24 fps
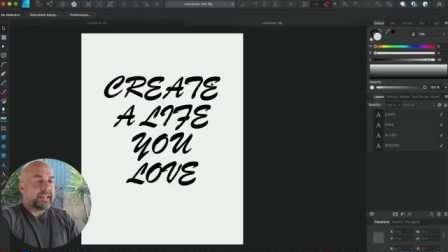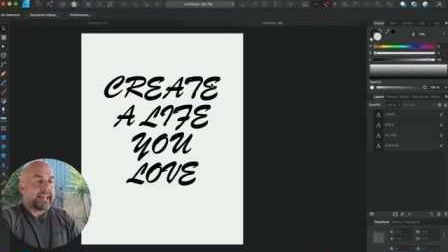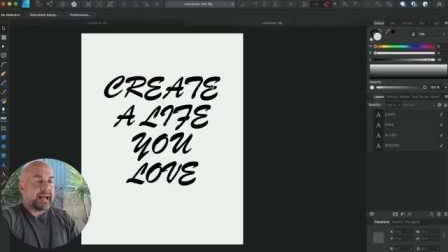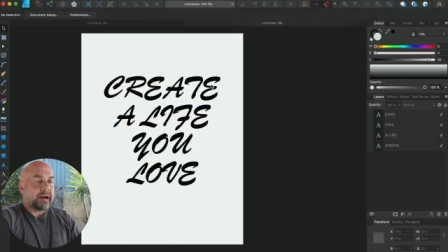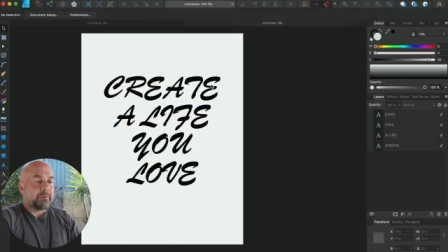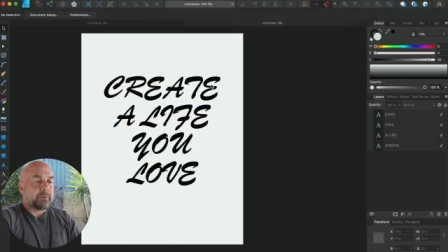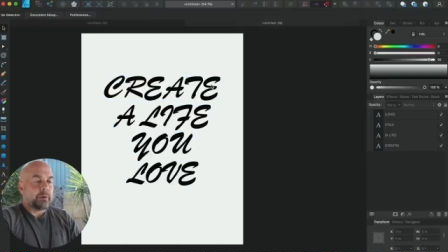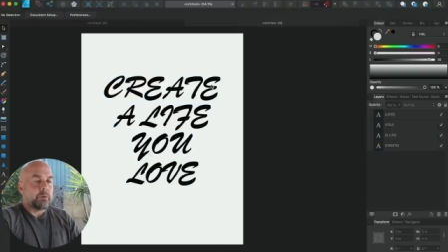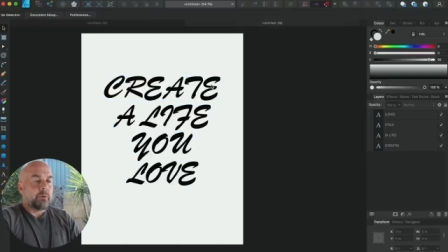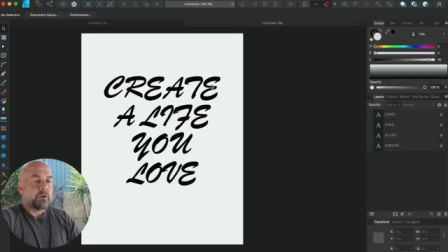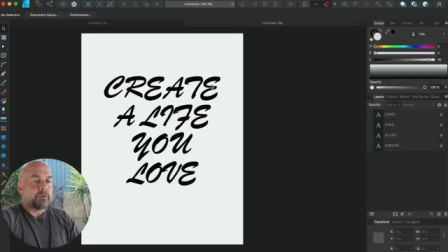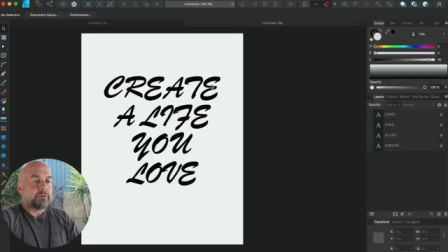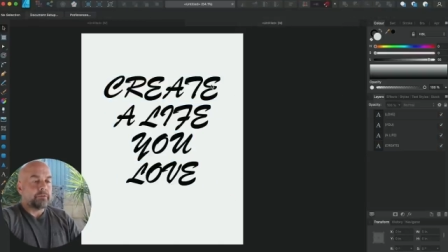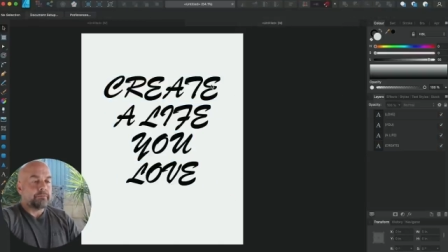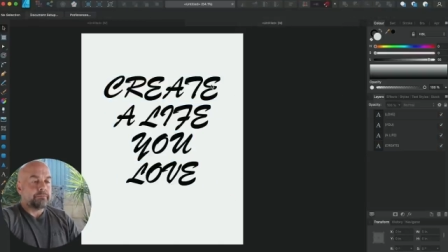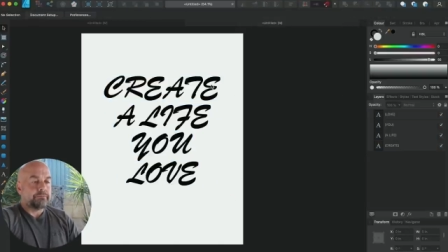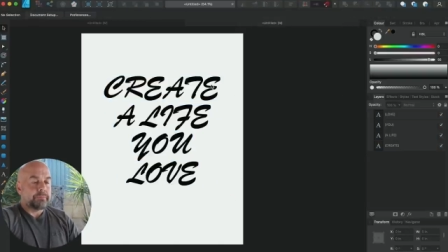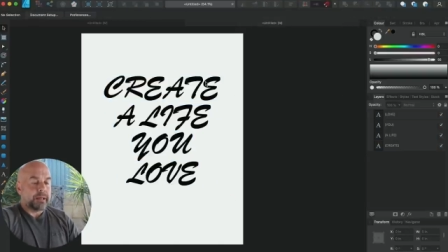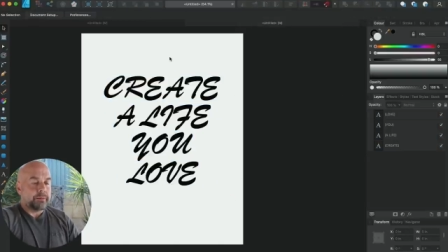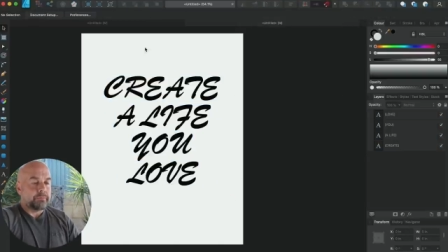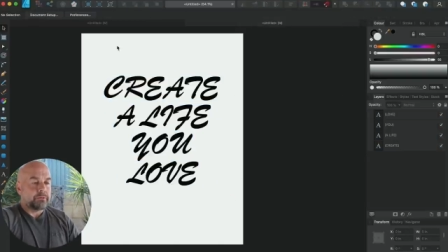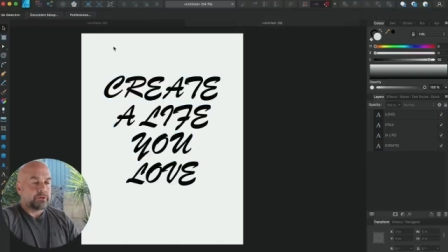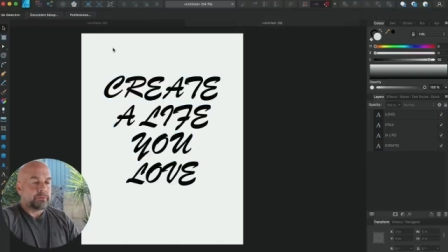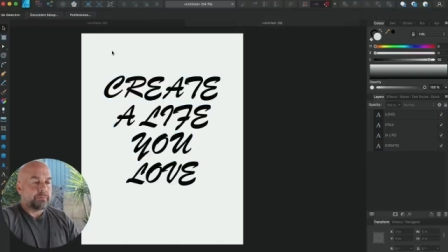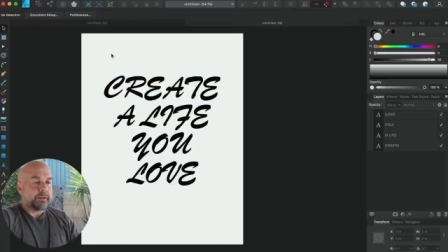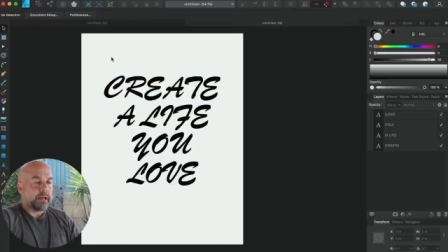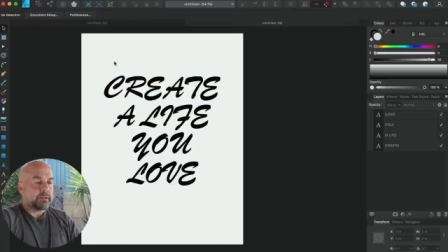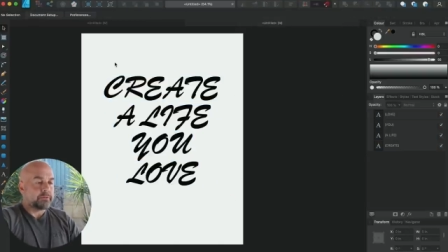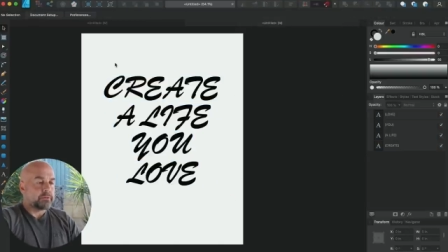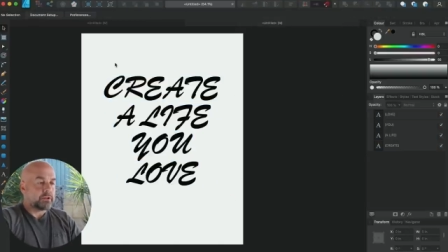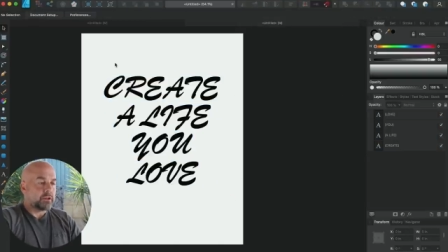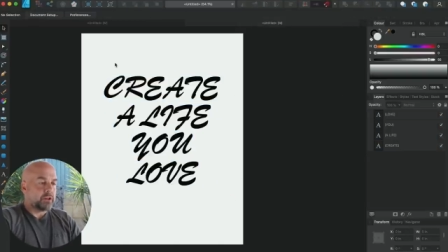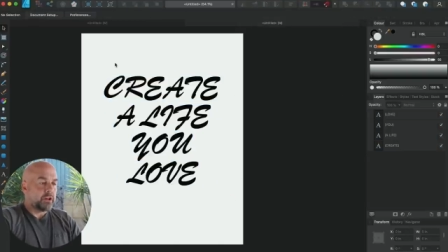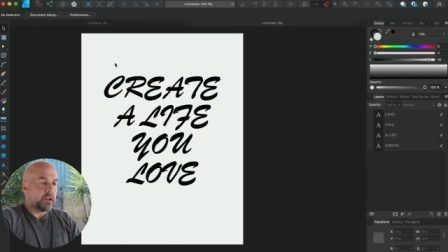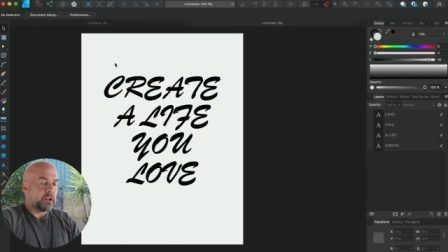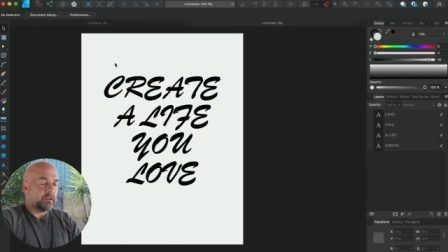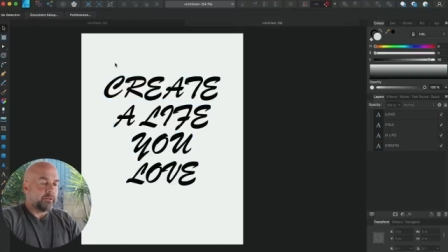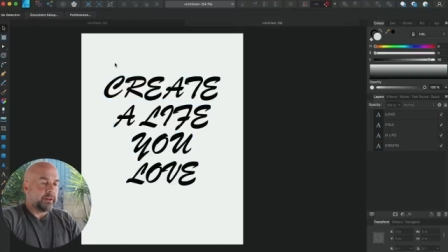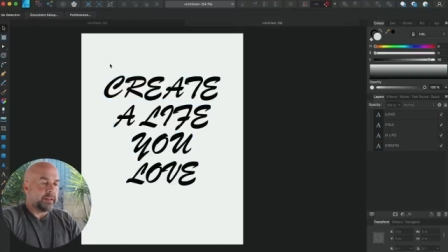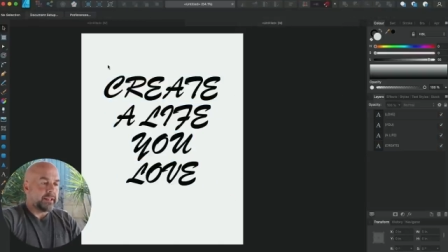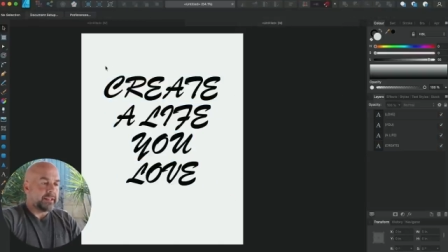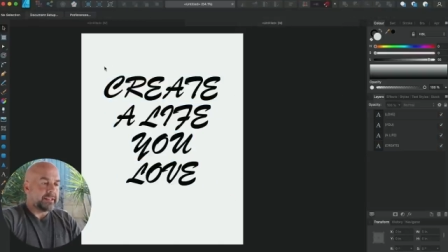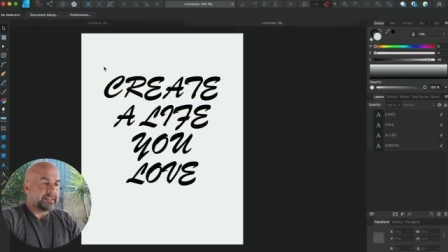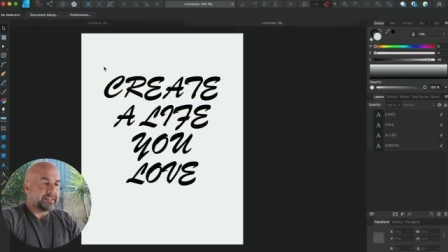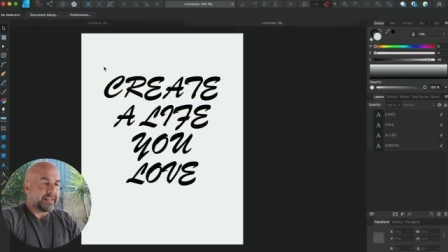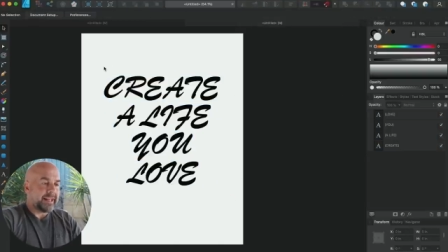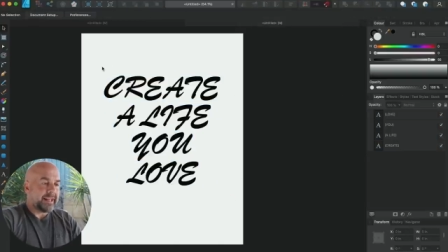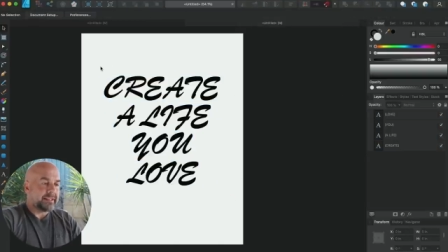Now we want people to be able to color in
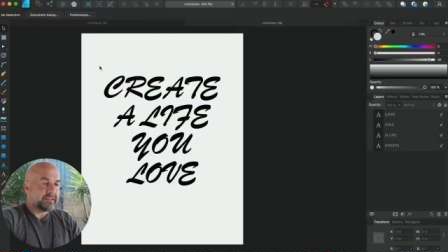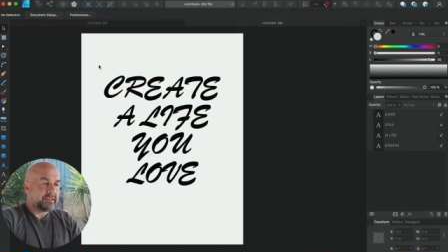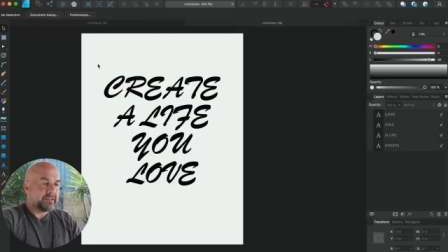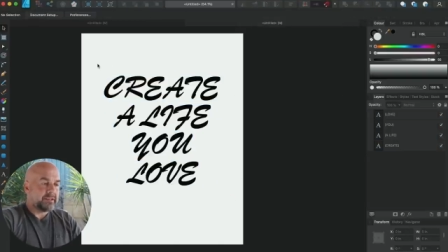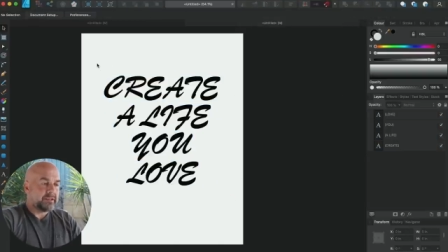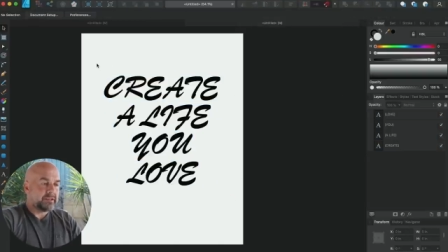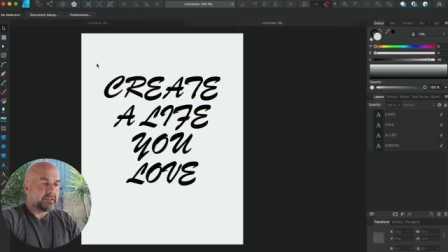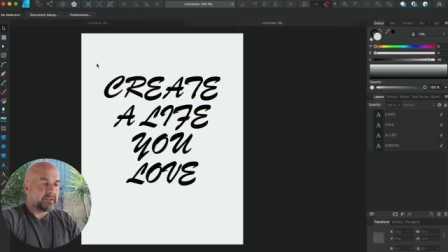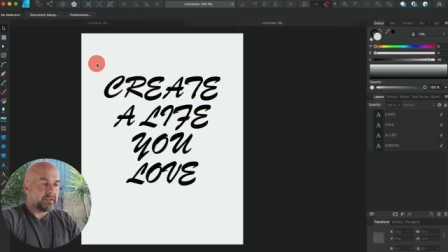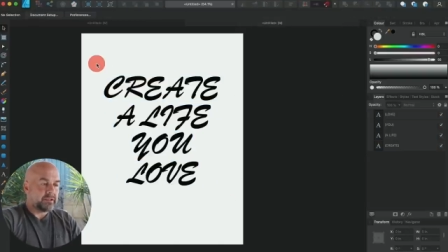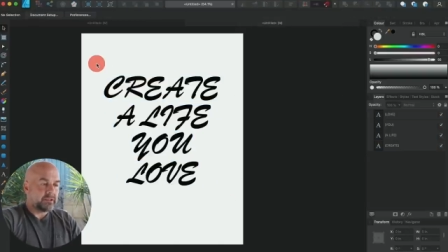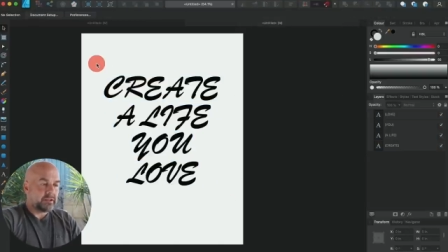these letters.